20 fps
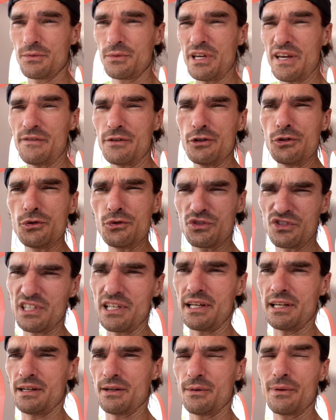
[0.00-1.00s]
we have a new
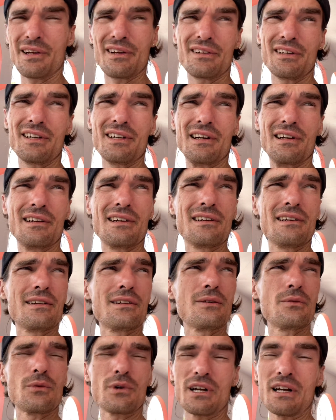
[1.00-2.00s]
saying around here.
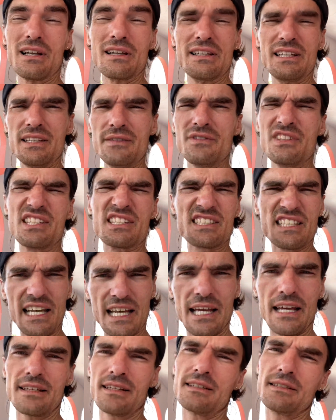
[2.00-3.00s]
We're gonna leave the
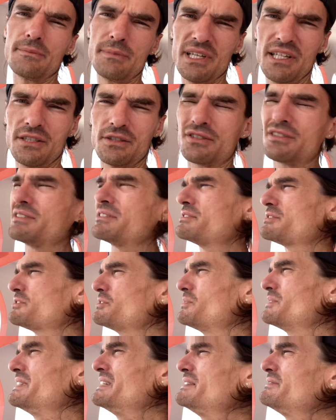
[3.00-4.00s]
sand at the beach. So
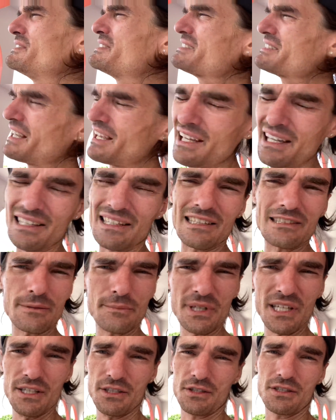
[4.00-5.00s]
leave the sand at the
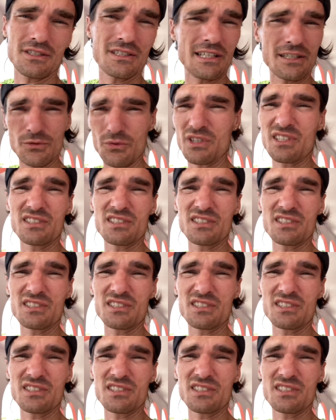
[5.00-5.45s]
beach, because that's where the